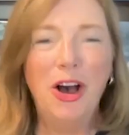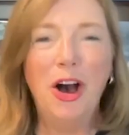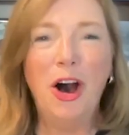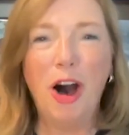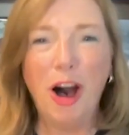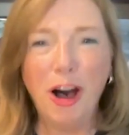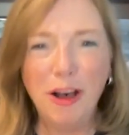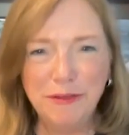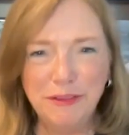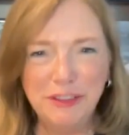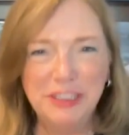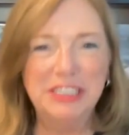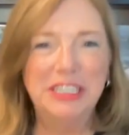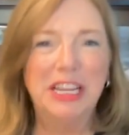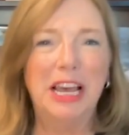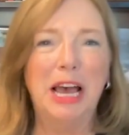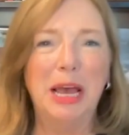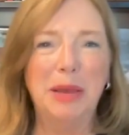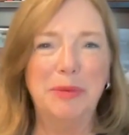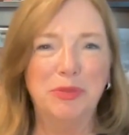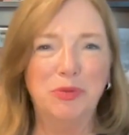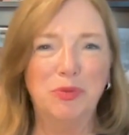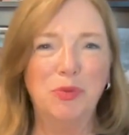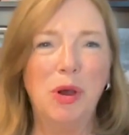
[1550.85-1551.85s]

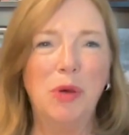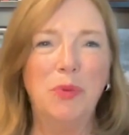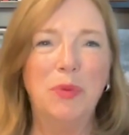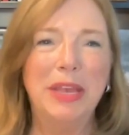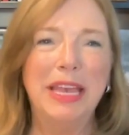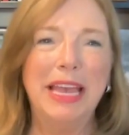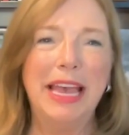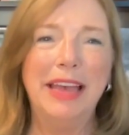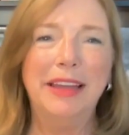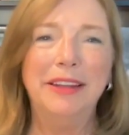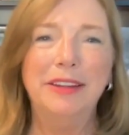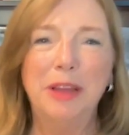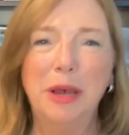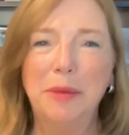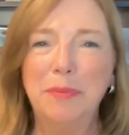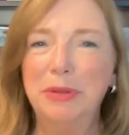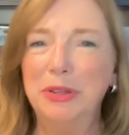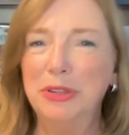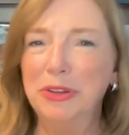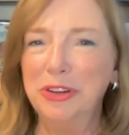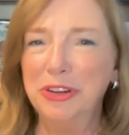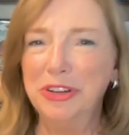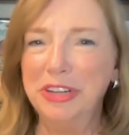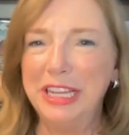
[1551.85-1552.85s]
oftentimes what we end up
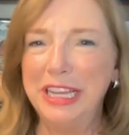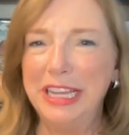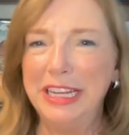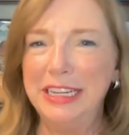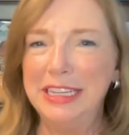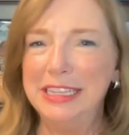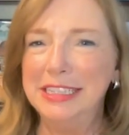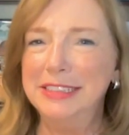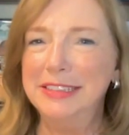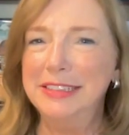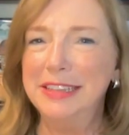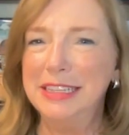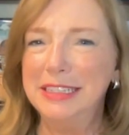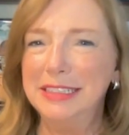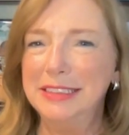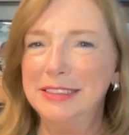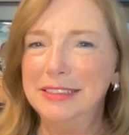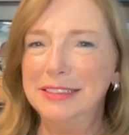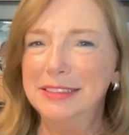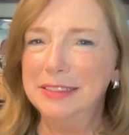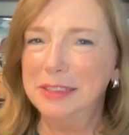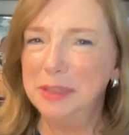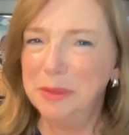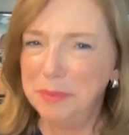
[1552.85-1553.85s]
learning is
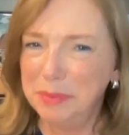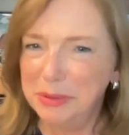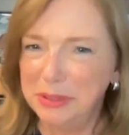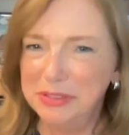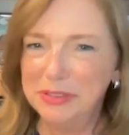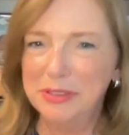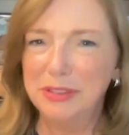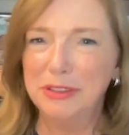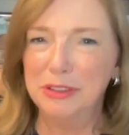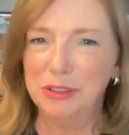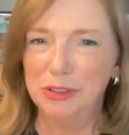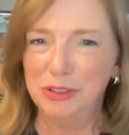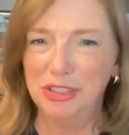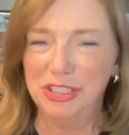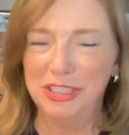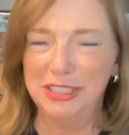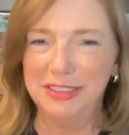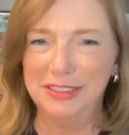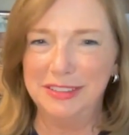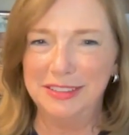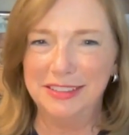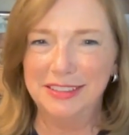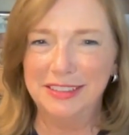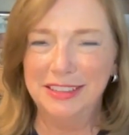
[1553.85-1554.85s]
that simple
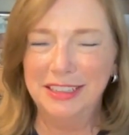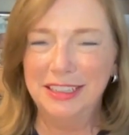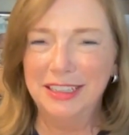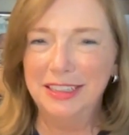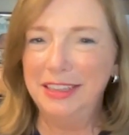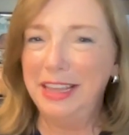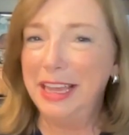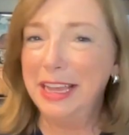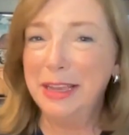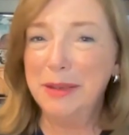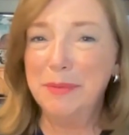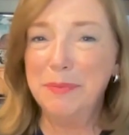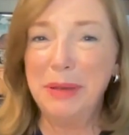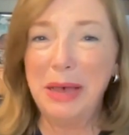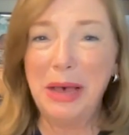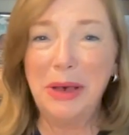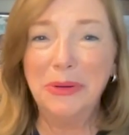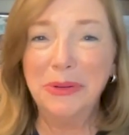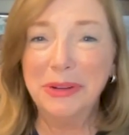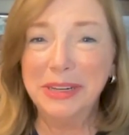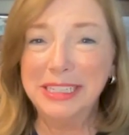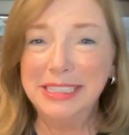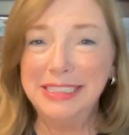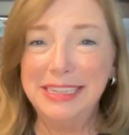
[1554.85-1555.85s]
solutions, like
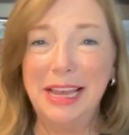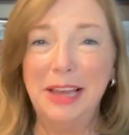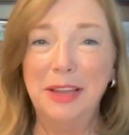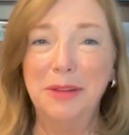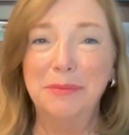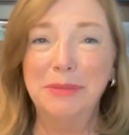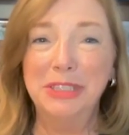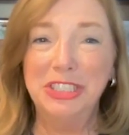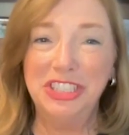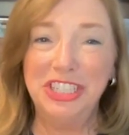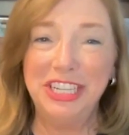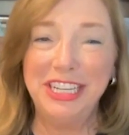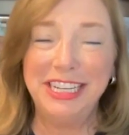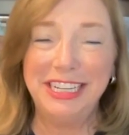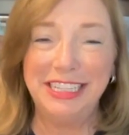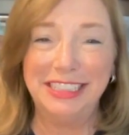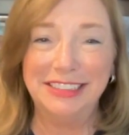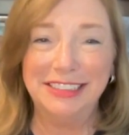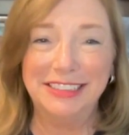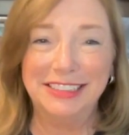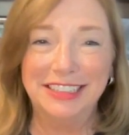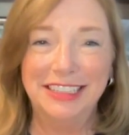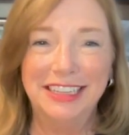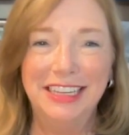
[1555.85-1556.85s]
powering down
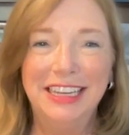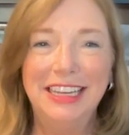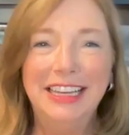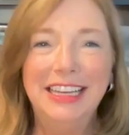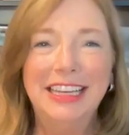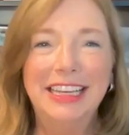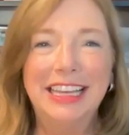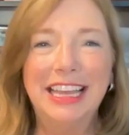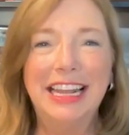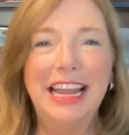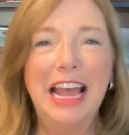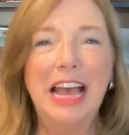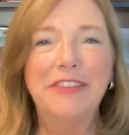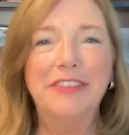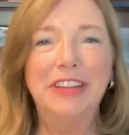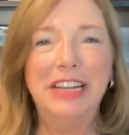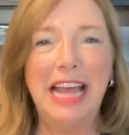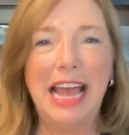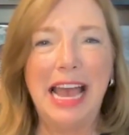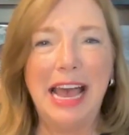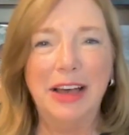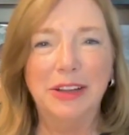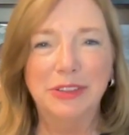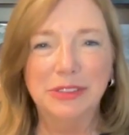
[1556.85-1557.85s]
machines, can have an
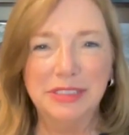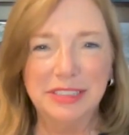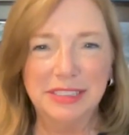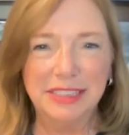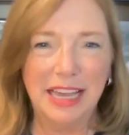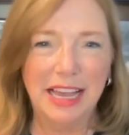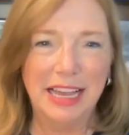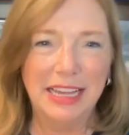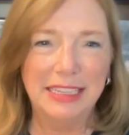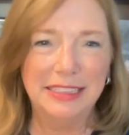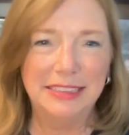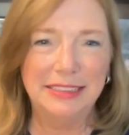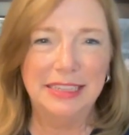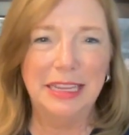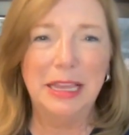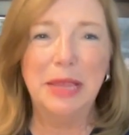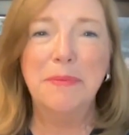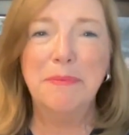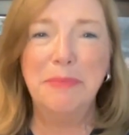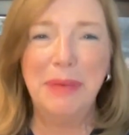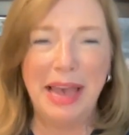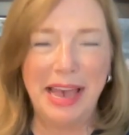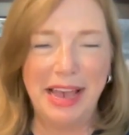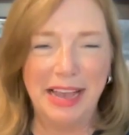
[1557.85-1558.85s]
outsized
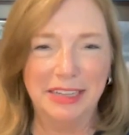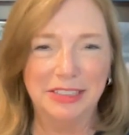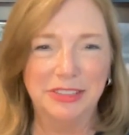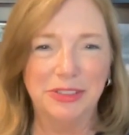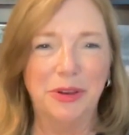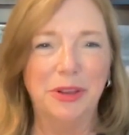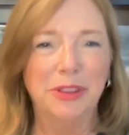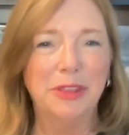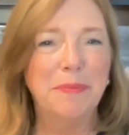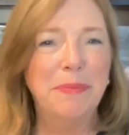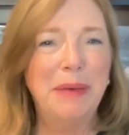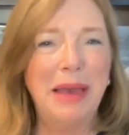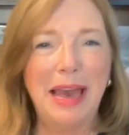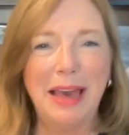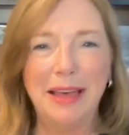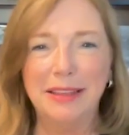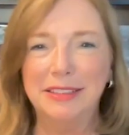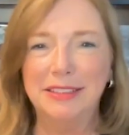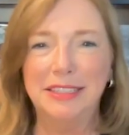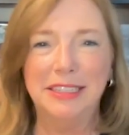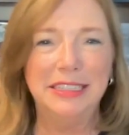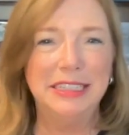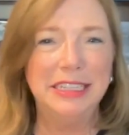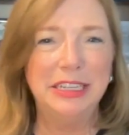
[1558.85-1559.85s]
impact on the
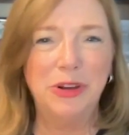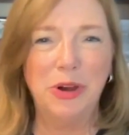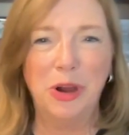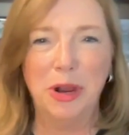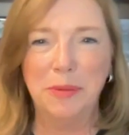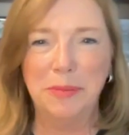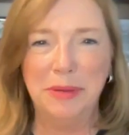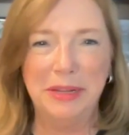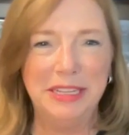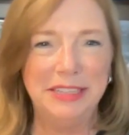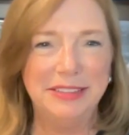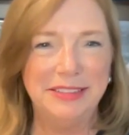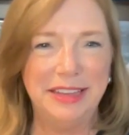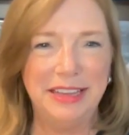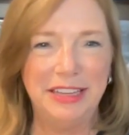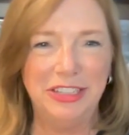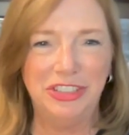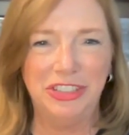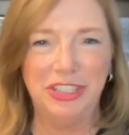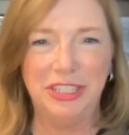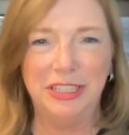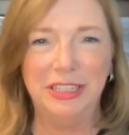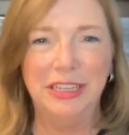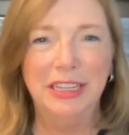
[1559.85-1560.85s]
path to
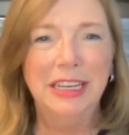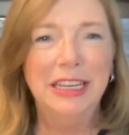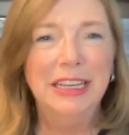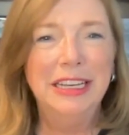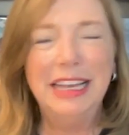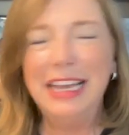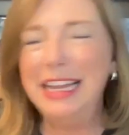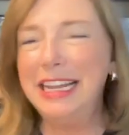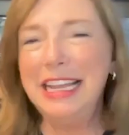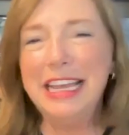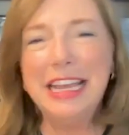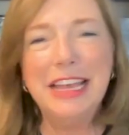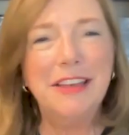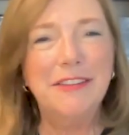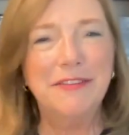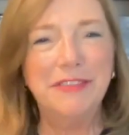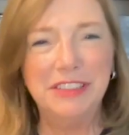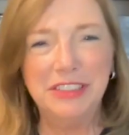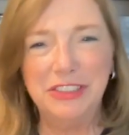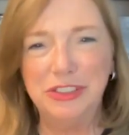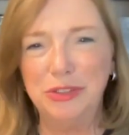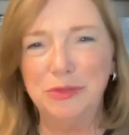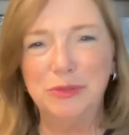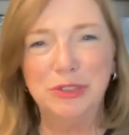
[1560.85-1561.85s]
decarbonization and
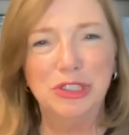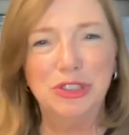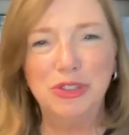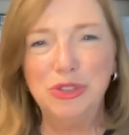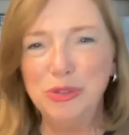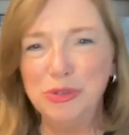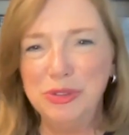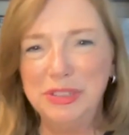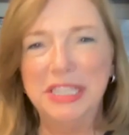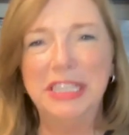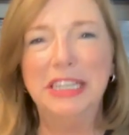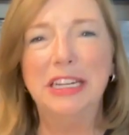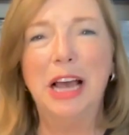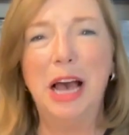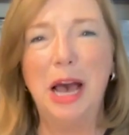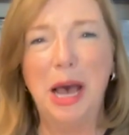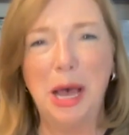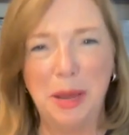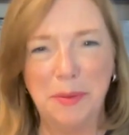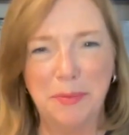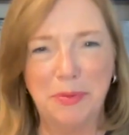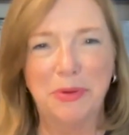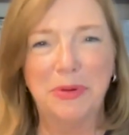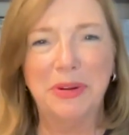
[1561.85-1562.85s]
even to reducing
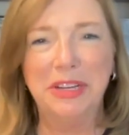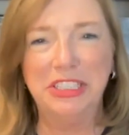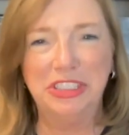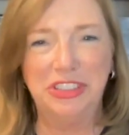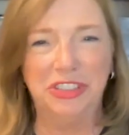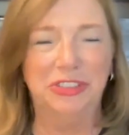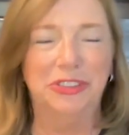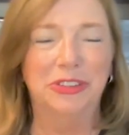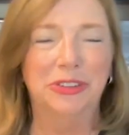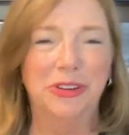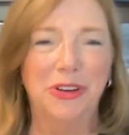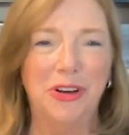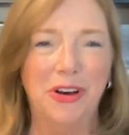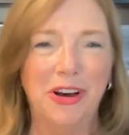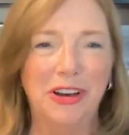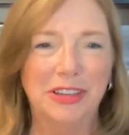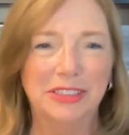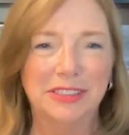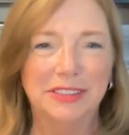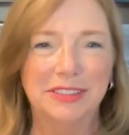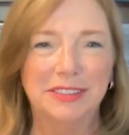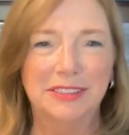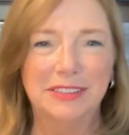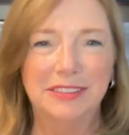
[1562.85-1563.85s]
operational
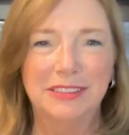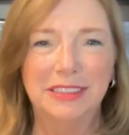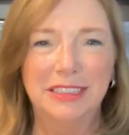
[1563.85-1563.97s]
costs.